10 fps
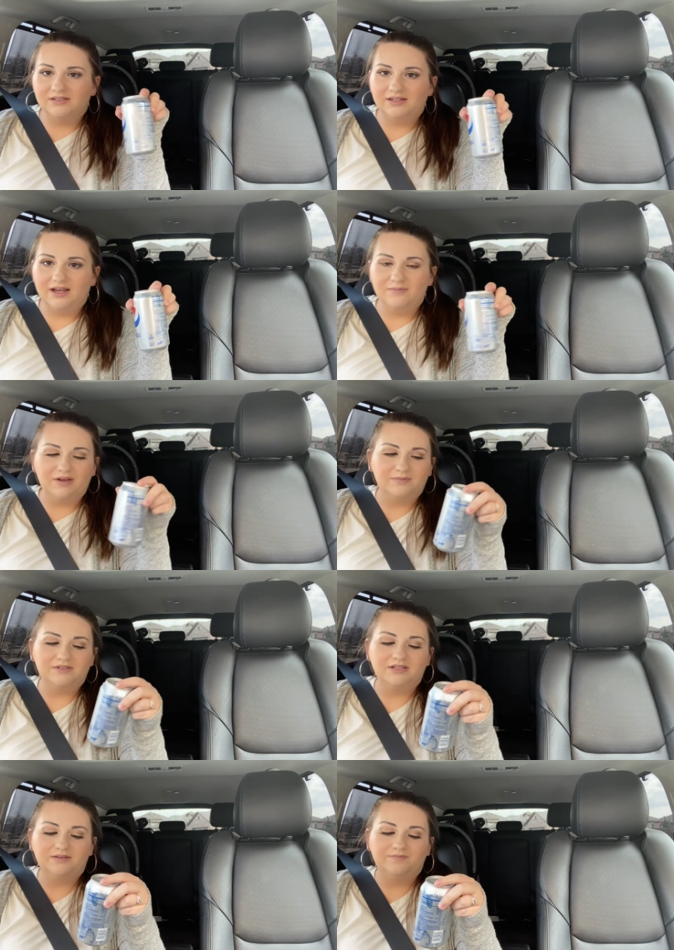Diet
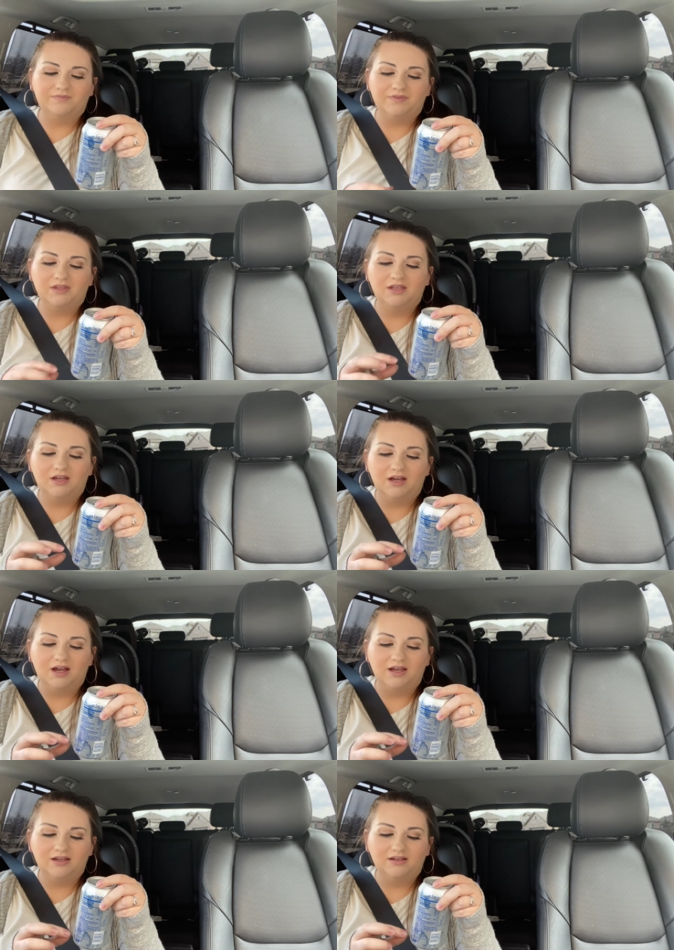Pepsi.
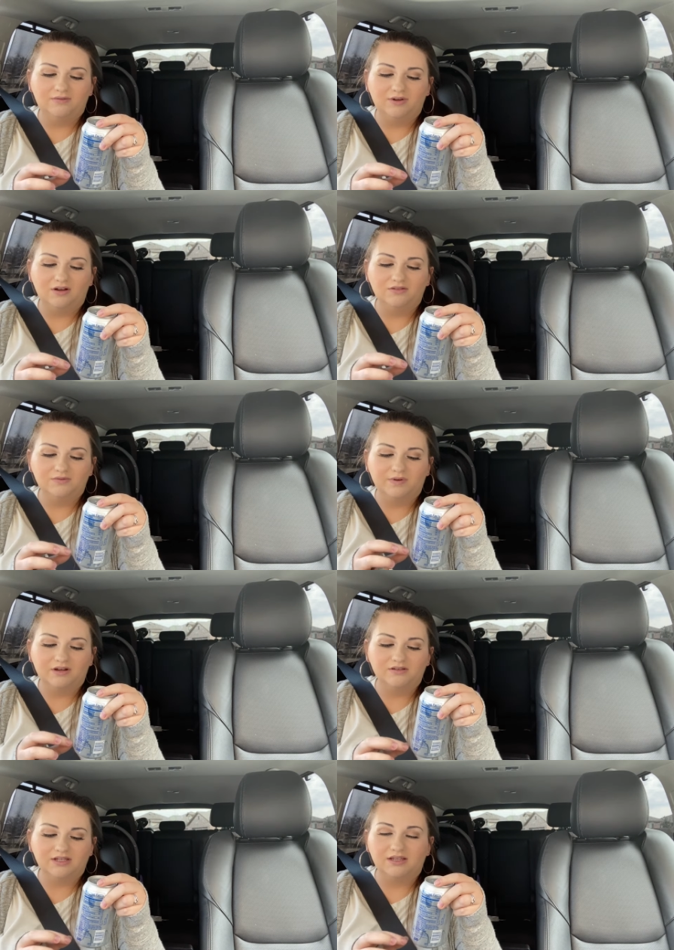We are those
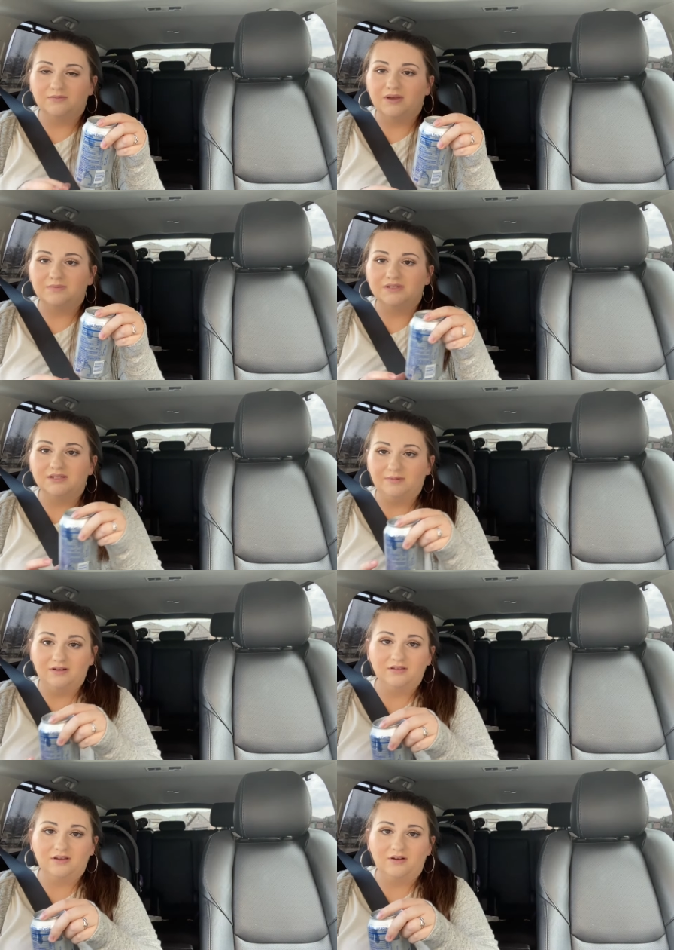weirdos that think Pepsi is better
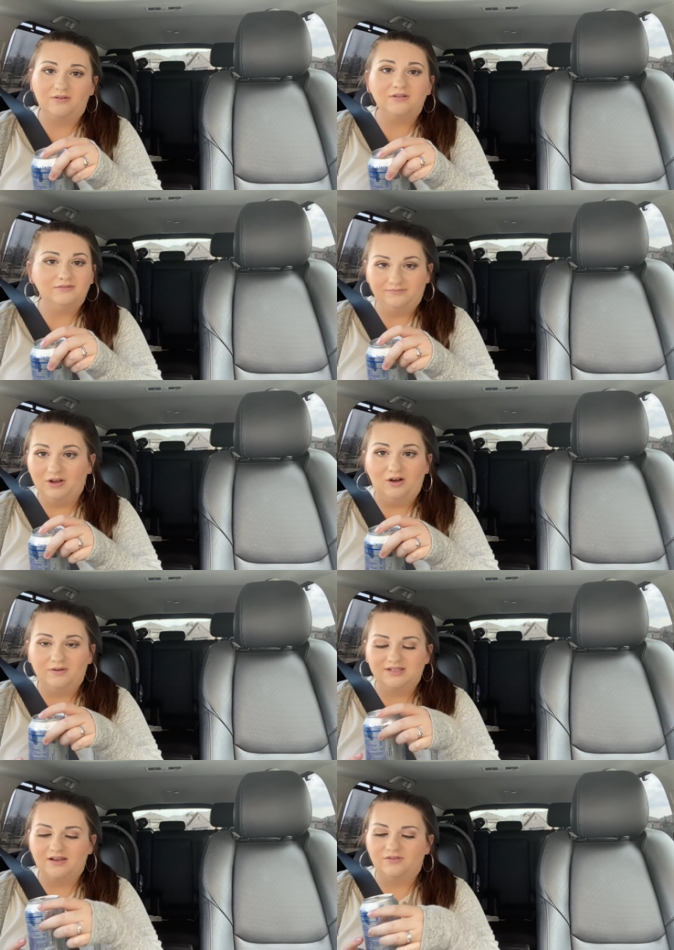than Coke.
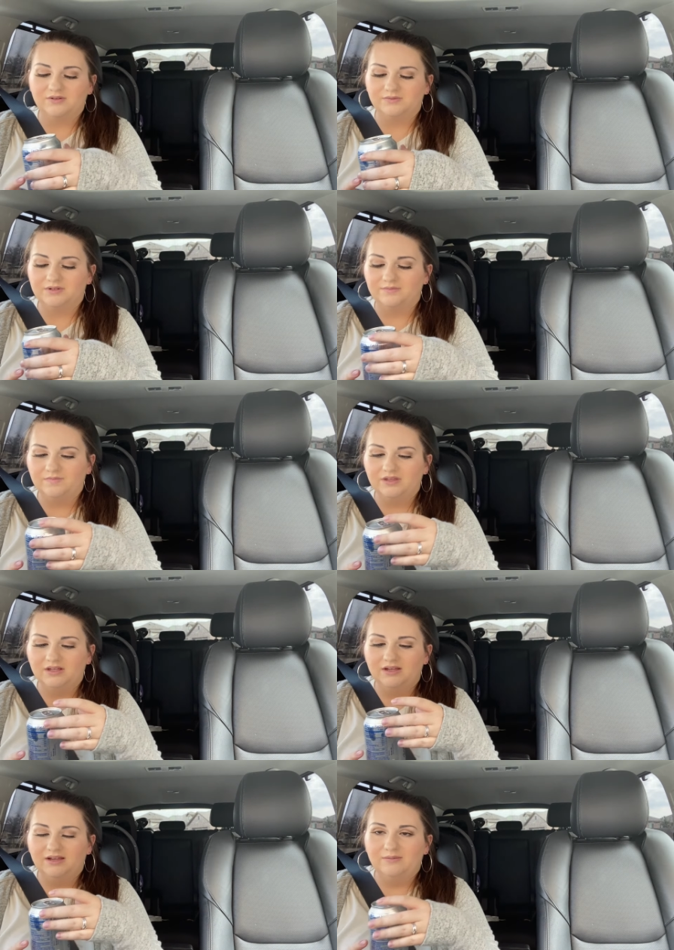Always have, always will.
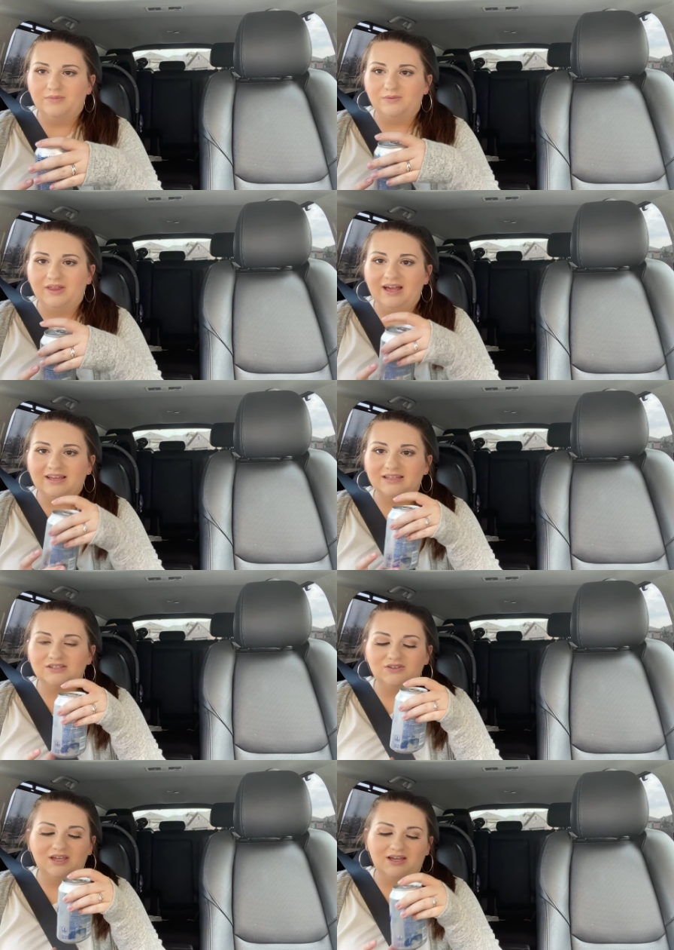But with
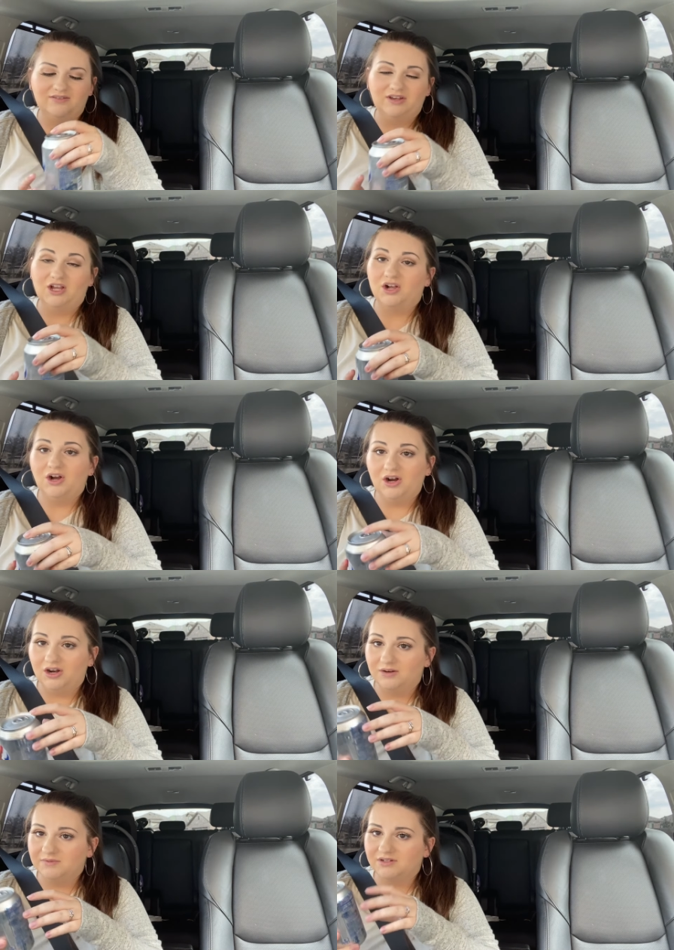Atkins, you can't have any
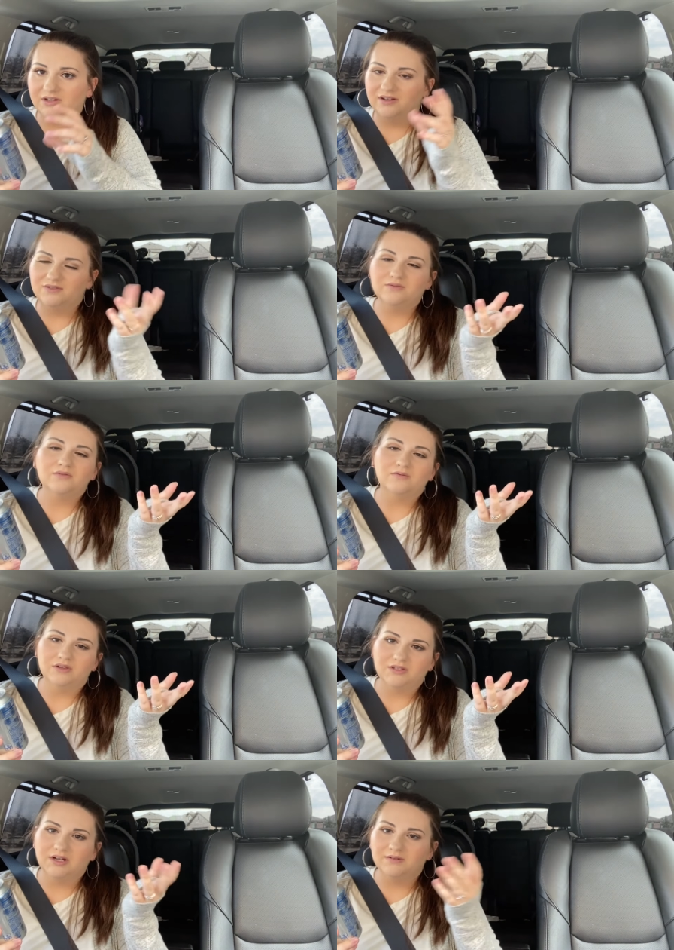carbs. Or you're gonna, well,
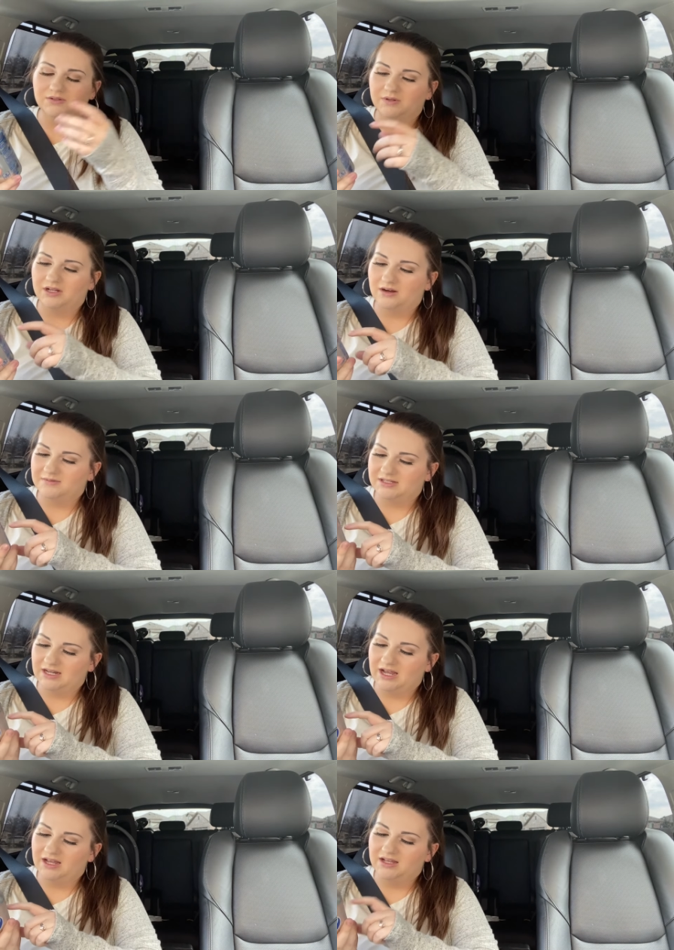you start with 20 carbs a
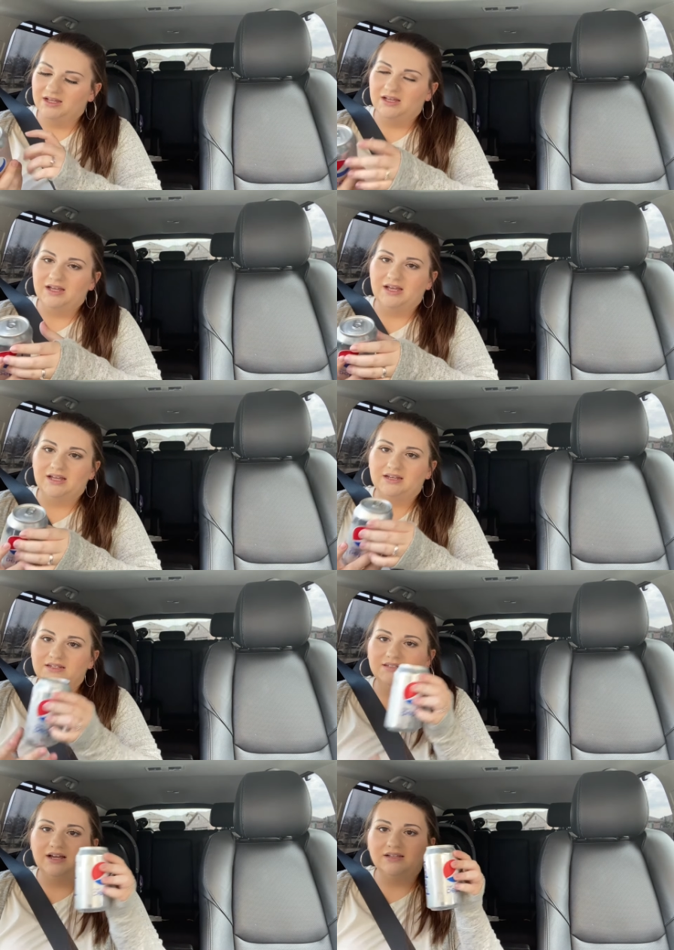day, and
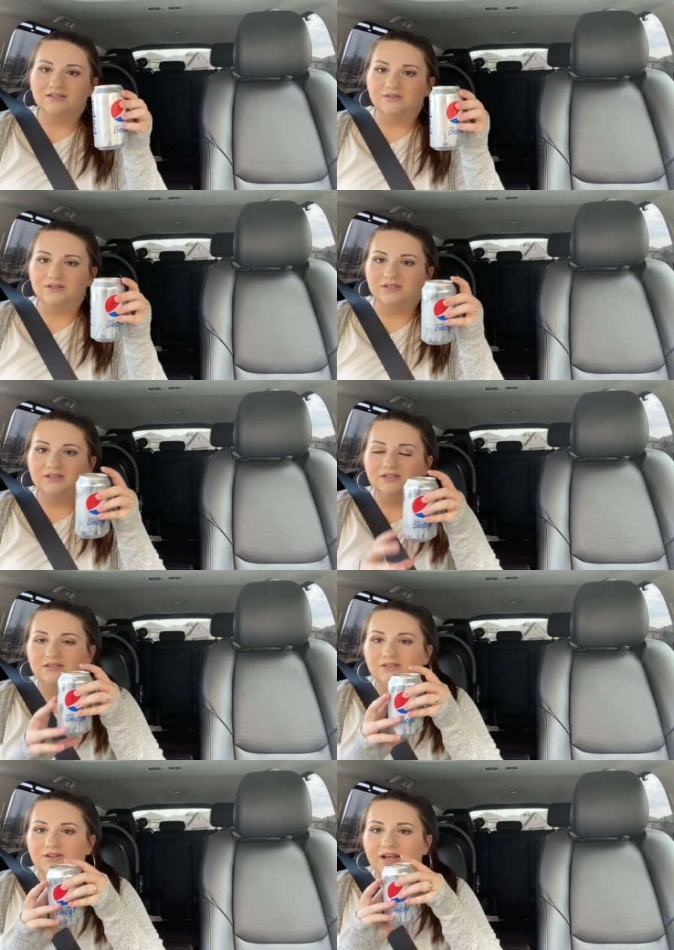diet sodas
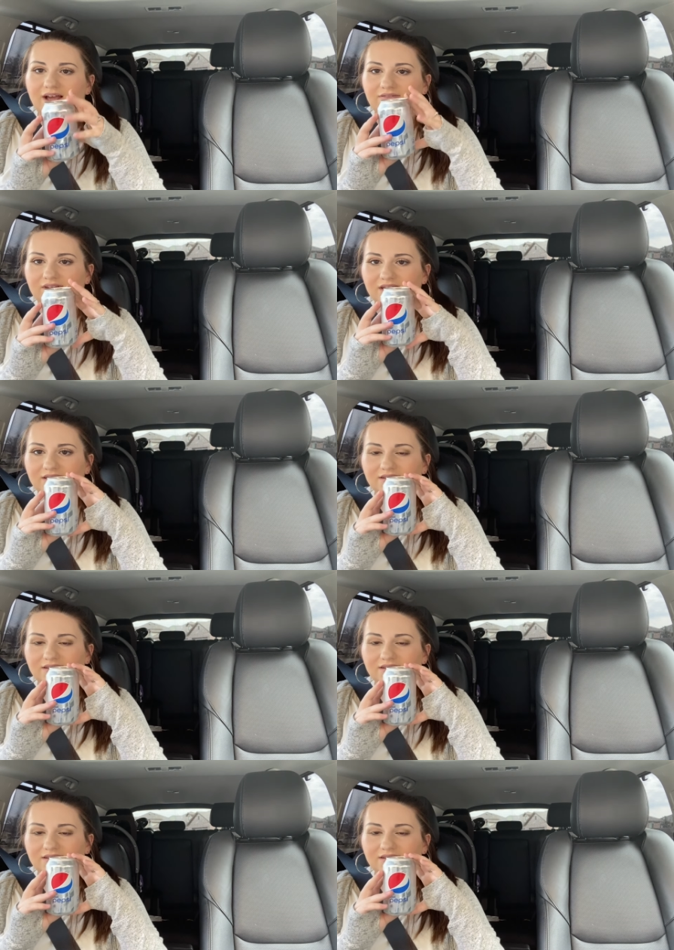do not have any.